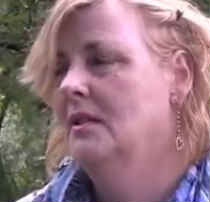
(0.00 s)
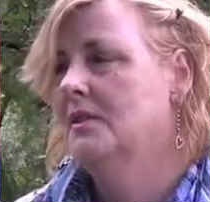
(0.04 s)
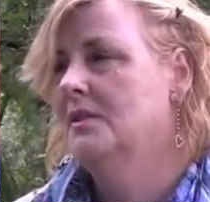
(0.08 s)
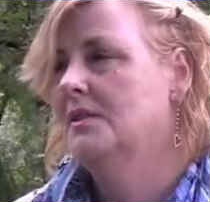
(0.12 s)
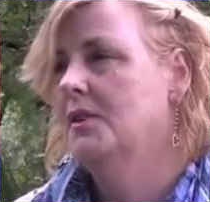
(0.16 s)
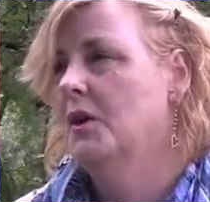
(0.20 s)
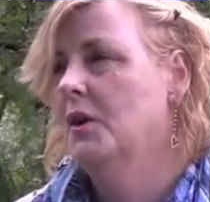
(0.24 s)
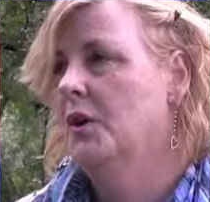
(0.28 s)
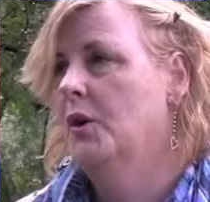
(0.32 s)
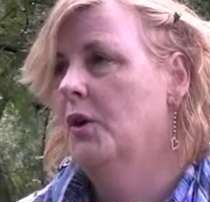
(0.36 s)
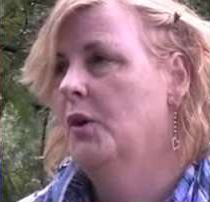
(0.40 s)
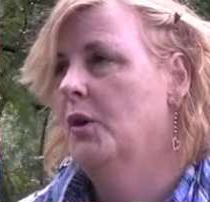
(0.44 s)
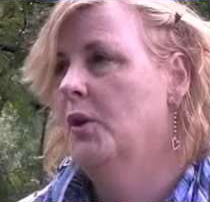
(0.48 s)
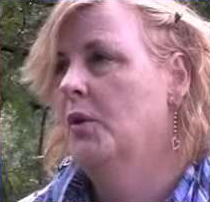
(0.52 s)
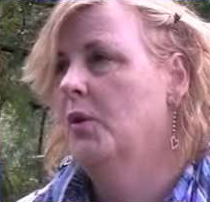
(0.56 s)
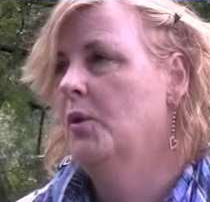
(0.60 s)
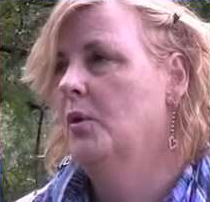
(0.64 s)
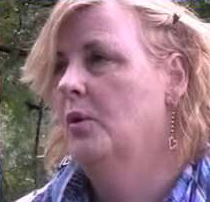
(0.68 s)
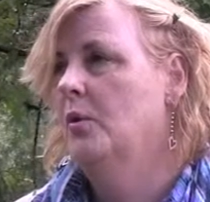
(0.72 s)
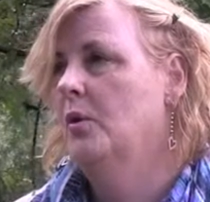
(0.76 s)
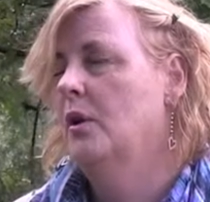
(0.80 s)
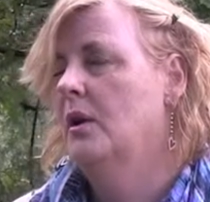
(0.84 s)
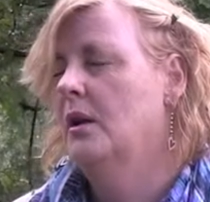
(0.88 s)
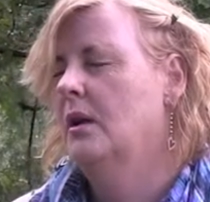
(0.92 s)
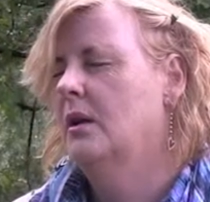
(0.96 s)

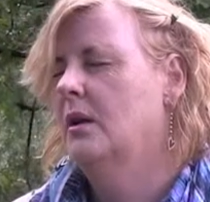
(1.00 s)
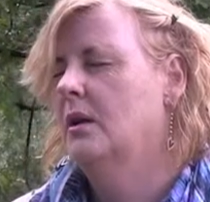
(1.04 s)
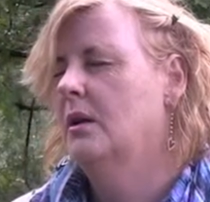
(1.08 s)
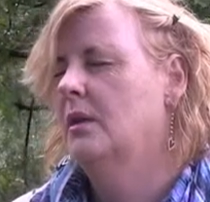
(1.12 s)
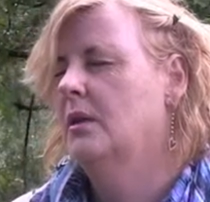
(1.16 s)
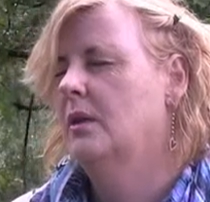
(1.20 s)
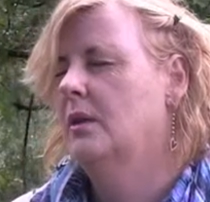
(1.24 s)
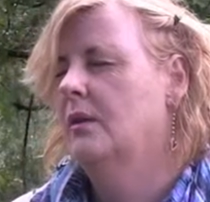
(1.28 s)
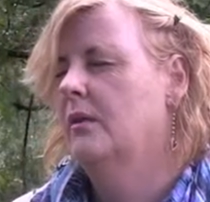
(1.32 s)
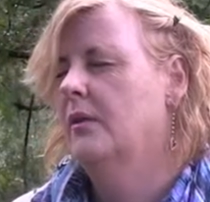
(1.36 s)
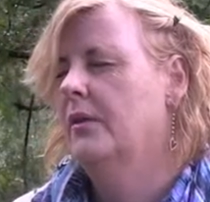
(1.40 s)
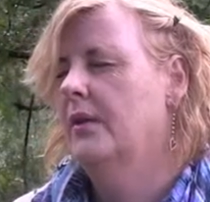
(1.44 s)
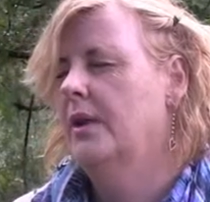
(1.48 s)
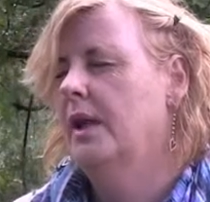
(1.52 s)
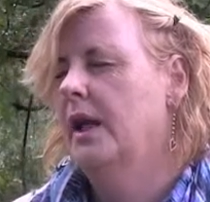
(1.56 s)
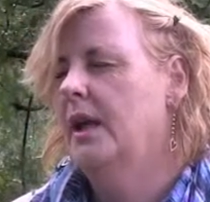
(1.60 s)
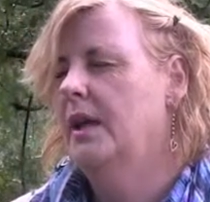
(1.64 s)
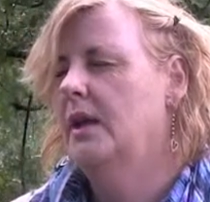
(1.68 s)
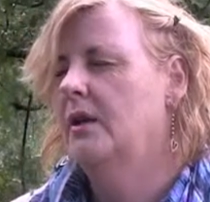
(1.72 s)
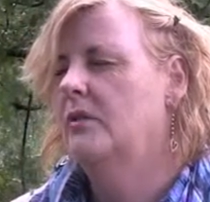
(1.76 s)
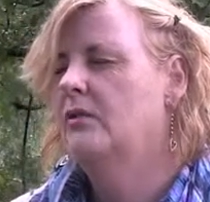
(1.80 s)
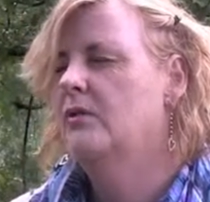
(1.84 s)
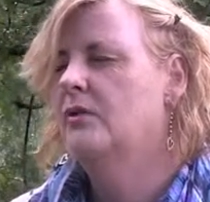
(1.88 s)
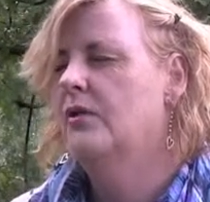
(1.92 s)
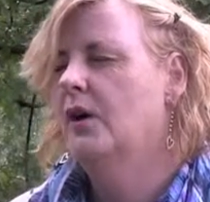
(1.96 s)
So
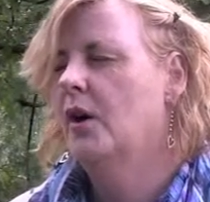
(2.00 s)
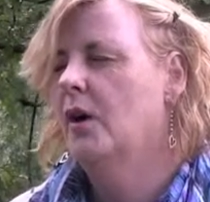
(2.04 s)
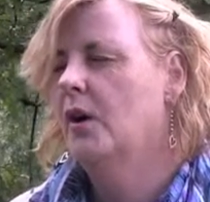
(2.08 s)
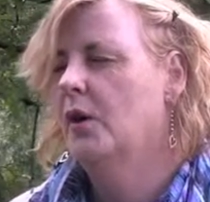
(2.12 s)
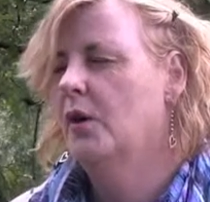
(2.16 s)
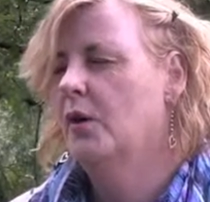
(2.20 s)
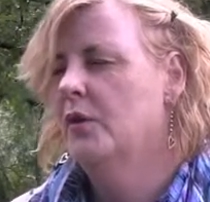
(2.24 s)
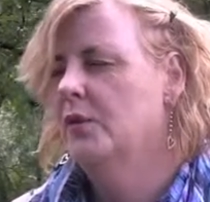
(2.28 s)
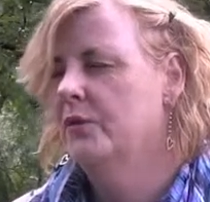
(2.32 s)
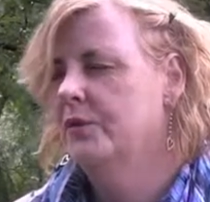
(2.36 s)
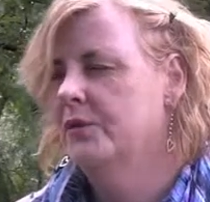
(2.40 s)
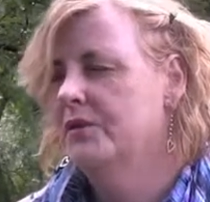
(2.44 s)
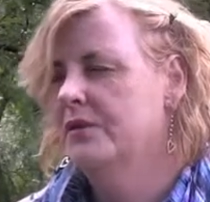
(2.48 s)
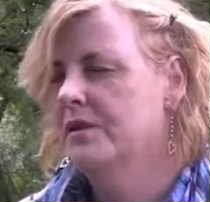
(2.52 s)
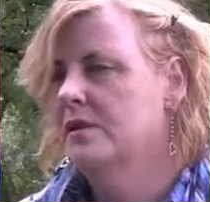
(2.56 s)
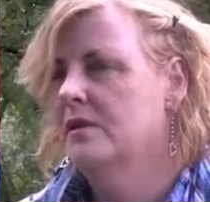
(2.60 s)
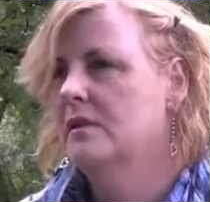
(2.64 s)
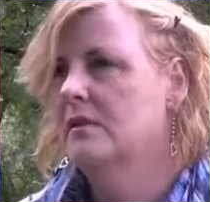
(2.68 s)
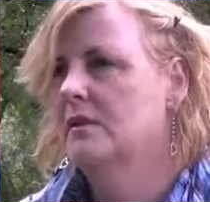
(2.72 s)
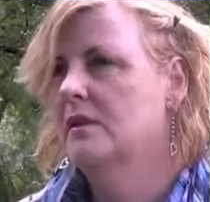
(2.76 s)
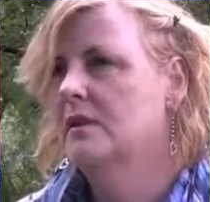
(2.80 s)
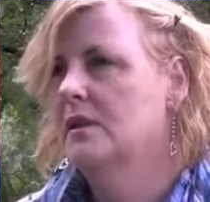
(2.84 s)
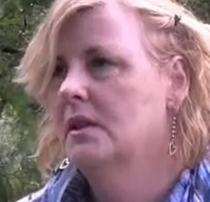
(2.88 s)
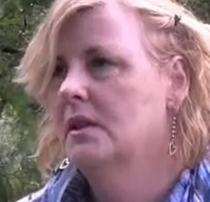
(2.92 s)
that involves